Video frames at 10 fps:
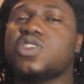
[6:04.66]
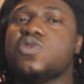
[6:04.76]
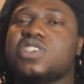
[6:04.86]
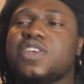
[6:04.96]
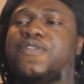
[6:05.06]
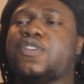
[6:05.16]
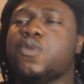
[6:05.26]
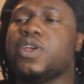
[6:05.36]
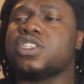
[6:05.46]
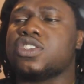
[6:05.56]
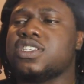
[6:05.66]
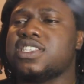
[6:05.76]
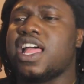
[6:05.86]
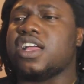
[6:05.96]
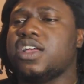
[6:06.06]
still see for weeks because
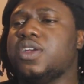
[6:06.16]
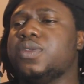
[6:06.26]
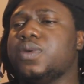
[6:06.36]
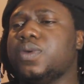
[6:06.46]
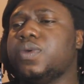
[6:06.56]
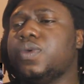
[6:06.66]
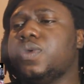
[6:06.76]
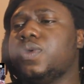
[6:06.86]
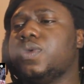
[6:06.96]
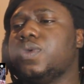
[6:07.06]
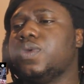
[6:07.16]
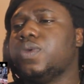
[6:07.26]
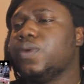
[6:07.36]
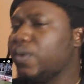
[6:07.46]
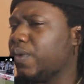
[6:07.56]
it's that good.
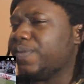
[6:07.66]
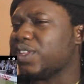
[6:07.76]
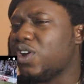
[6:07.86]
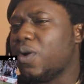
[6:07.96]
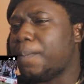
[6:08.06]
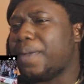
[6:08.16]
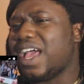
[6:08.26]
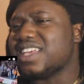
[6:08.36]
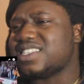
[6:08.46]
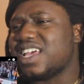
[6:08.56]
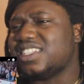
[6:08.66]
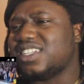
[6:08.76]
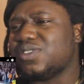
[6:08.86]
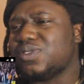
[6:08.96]
Good pass, Sanchez.